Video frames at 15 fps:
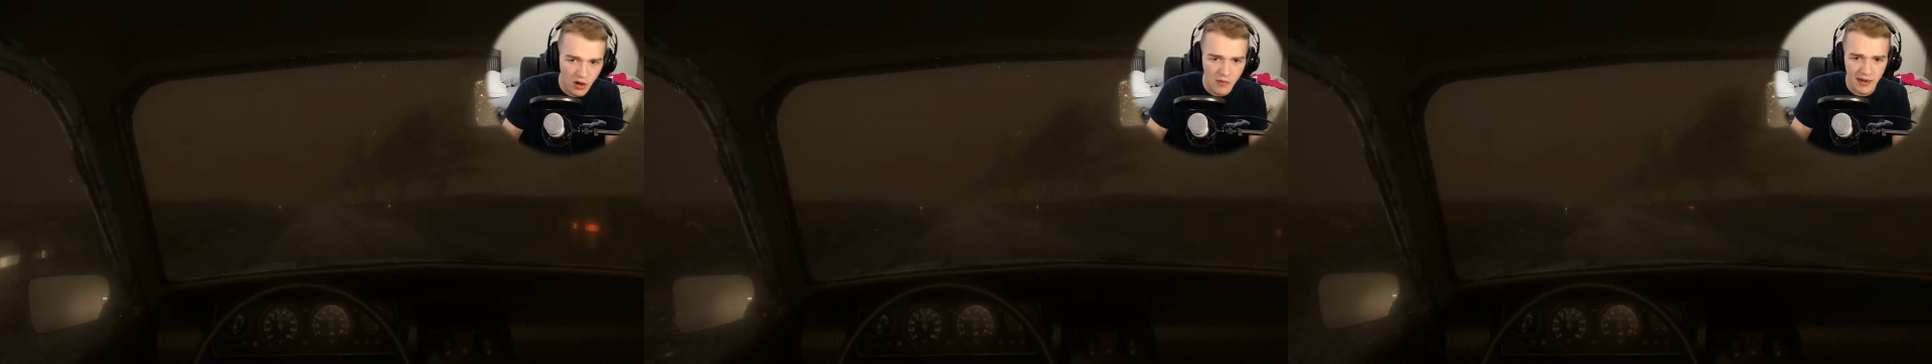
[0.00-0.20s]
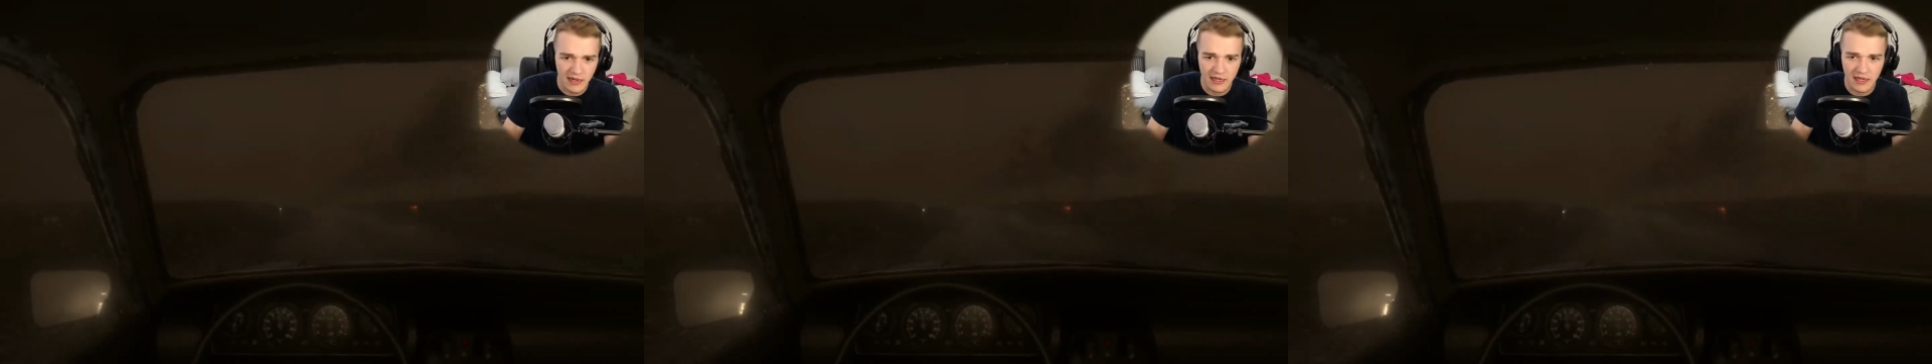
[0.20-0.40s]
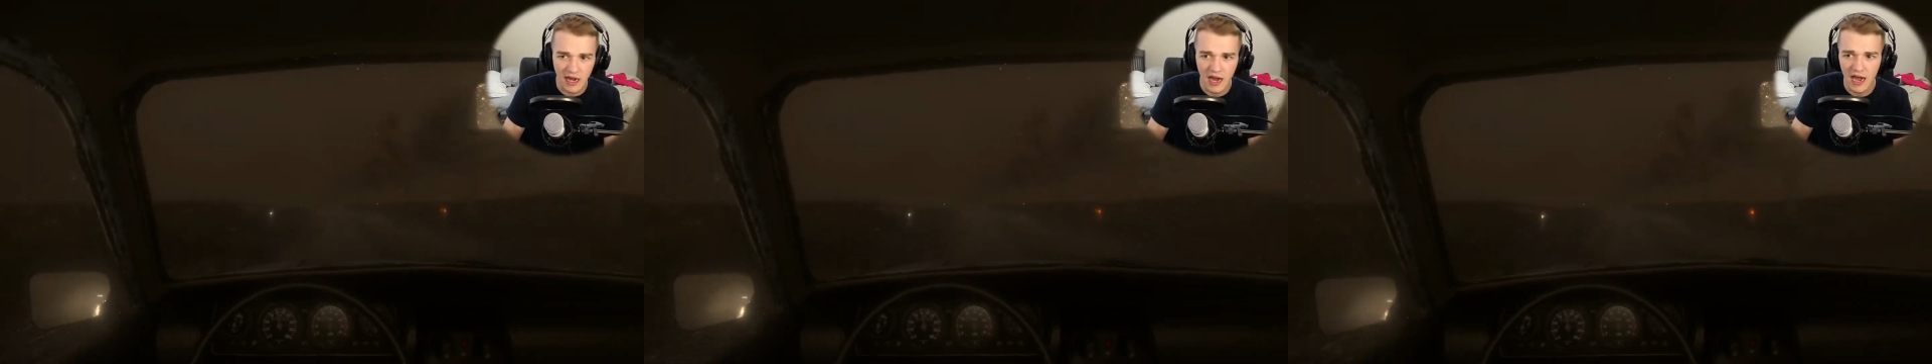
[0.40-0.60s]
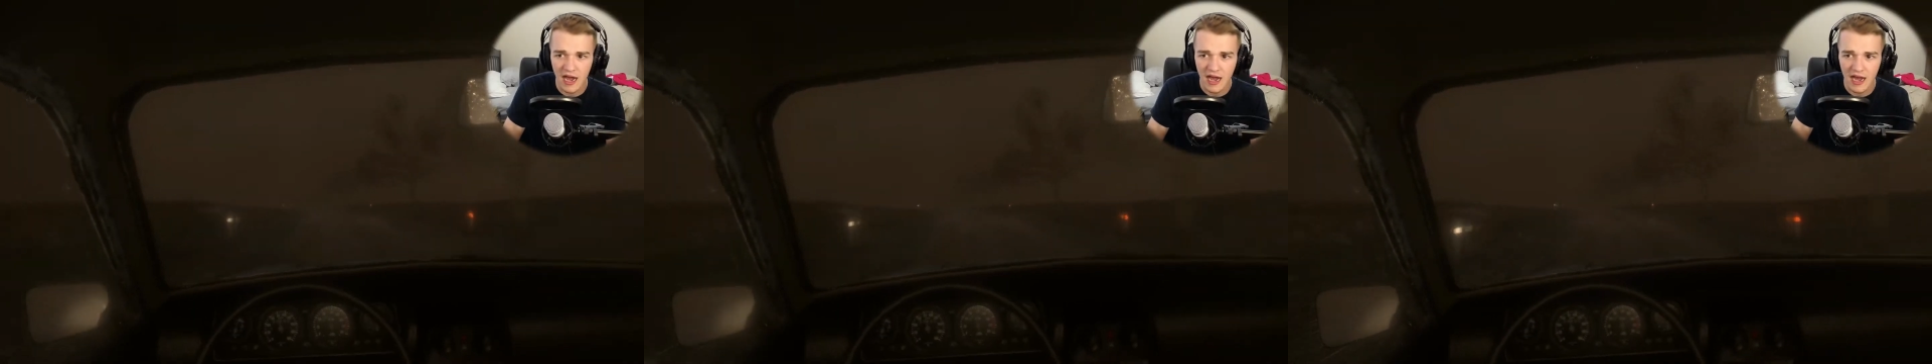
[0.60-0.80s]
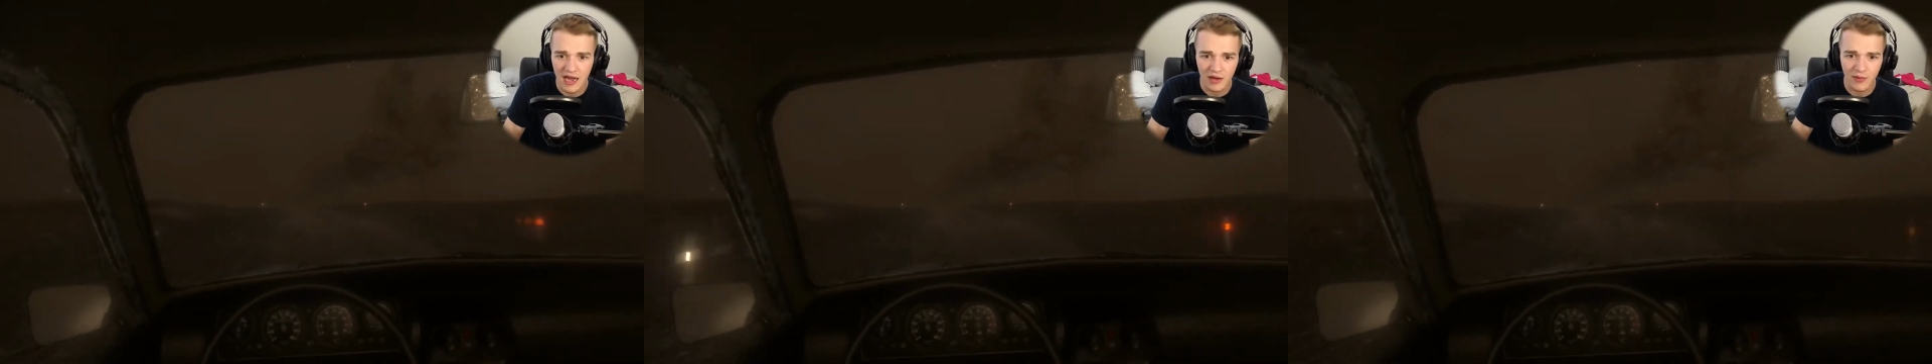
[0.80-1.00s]
Oh my
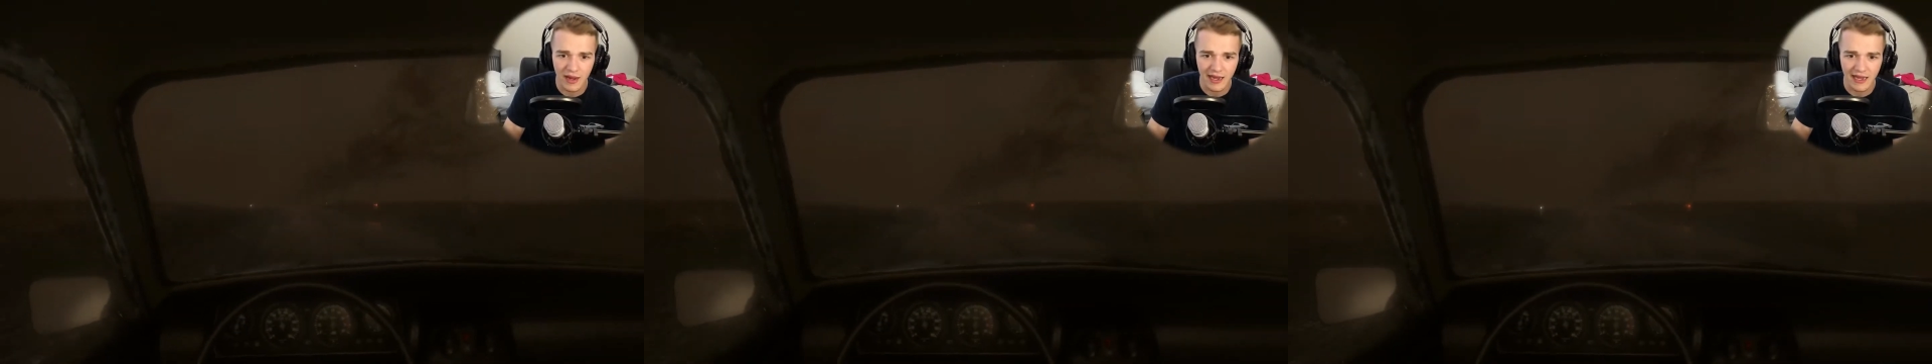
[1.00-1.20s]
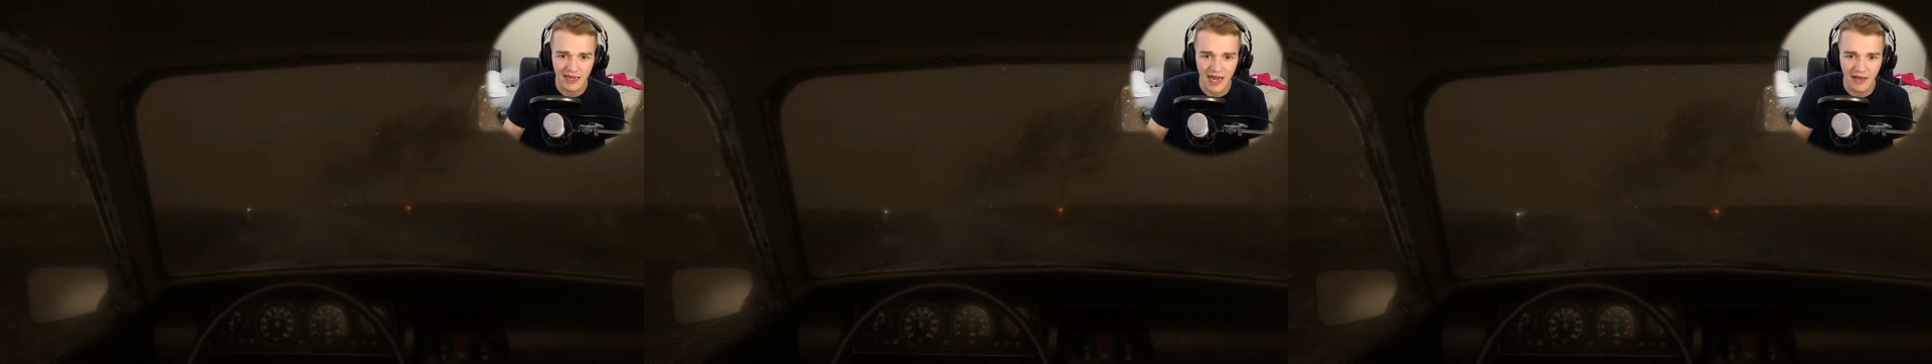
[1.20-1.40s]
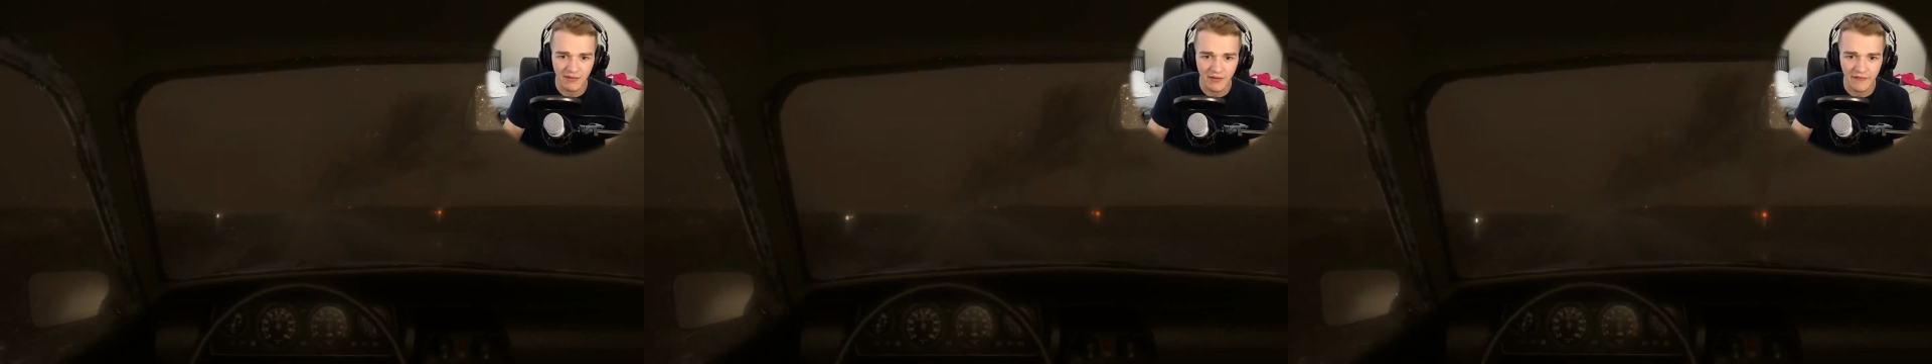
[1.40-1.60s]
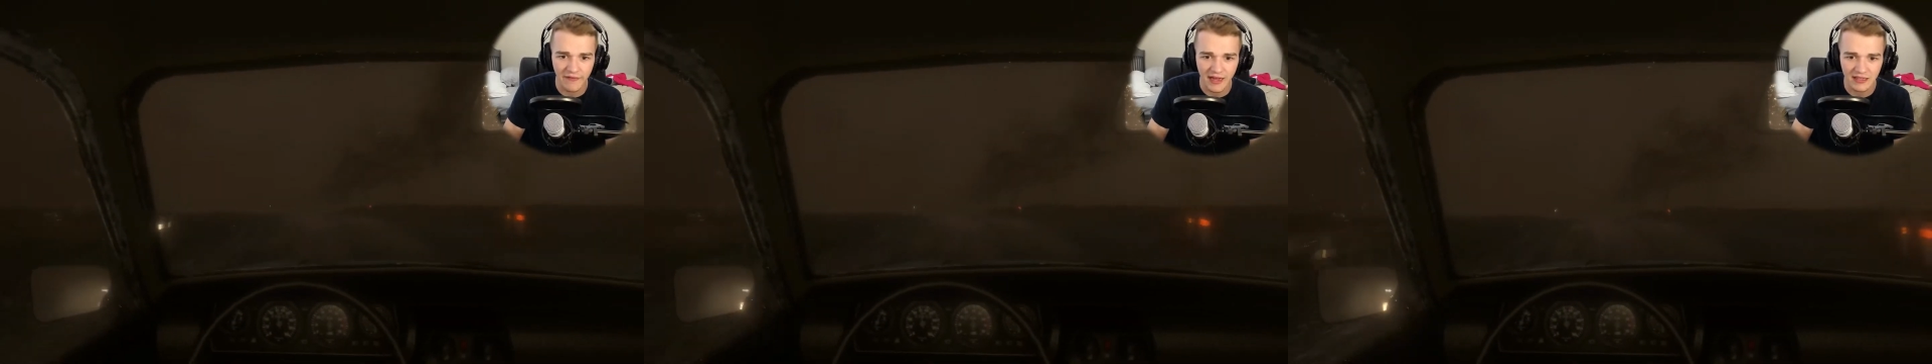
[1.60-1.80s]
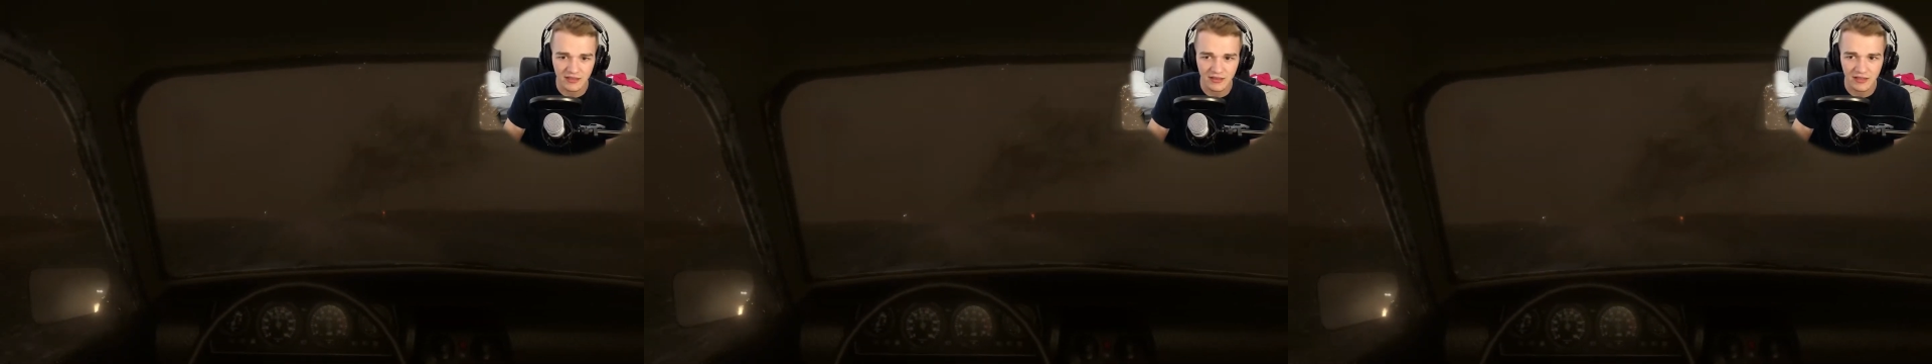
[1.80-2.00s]
god, why can't I have a
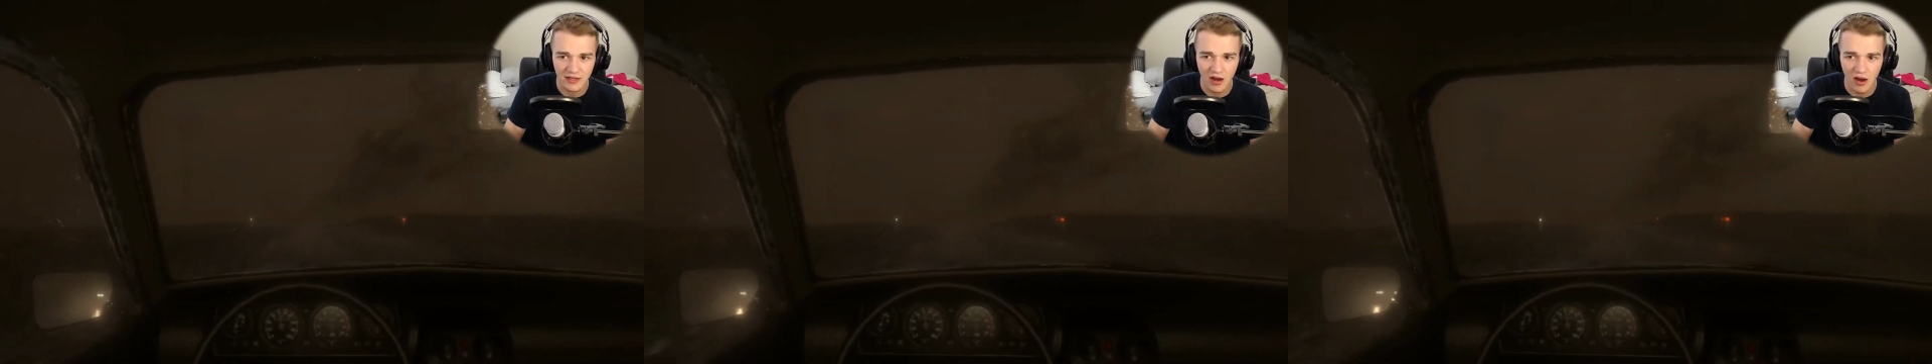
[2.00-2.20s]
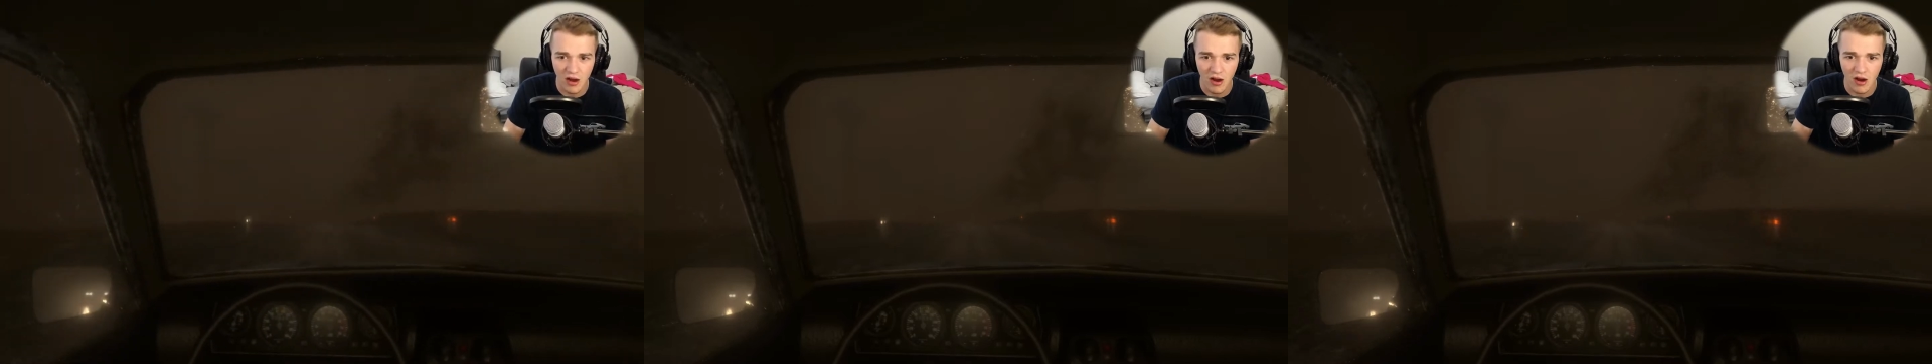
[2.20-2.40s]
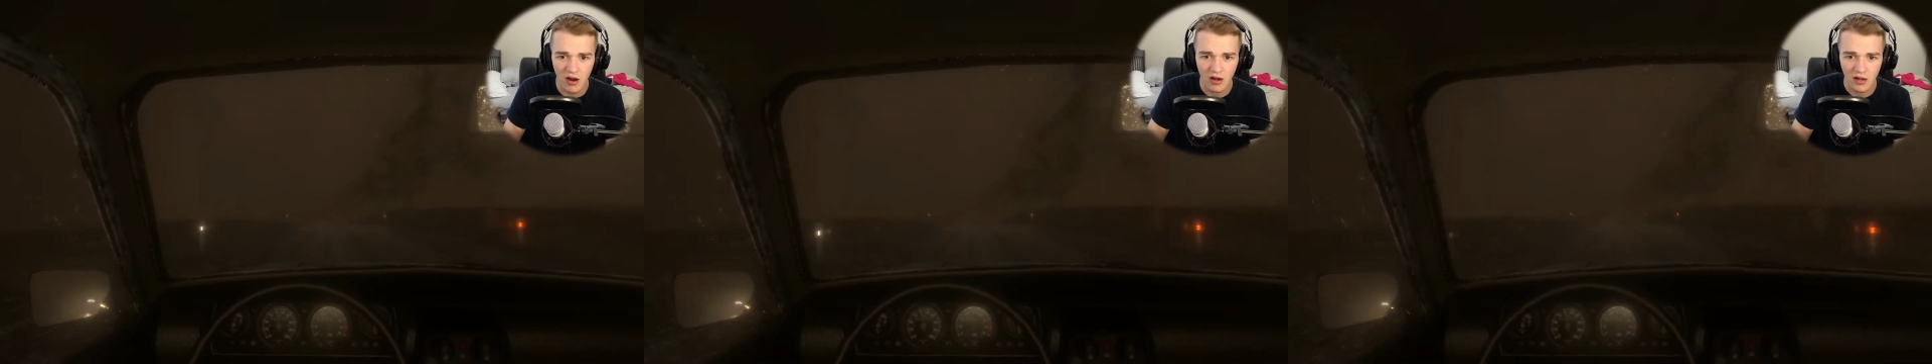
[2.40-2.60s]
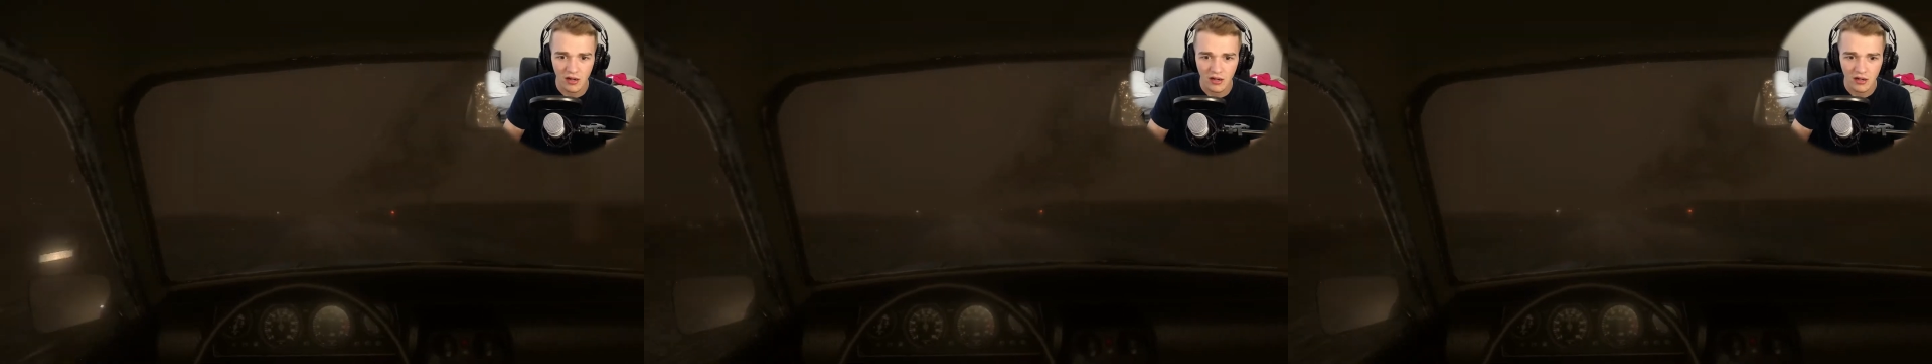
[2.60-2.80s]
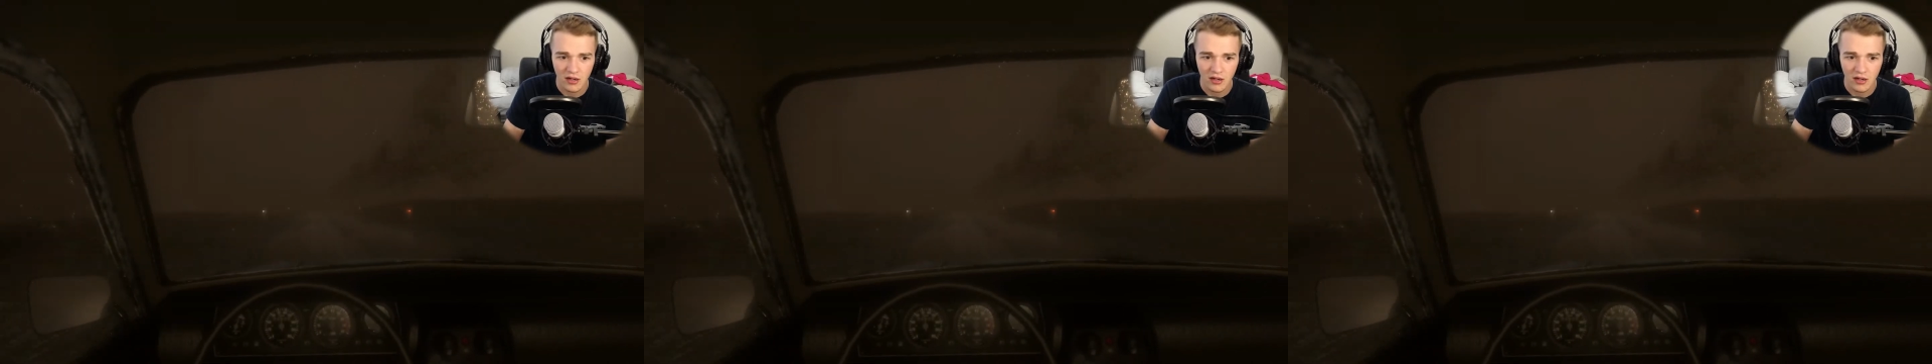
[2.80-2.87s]
faster car?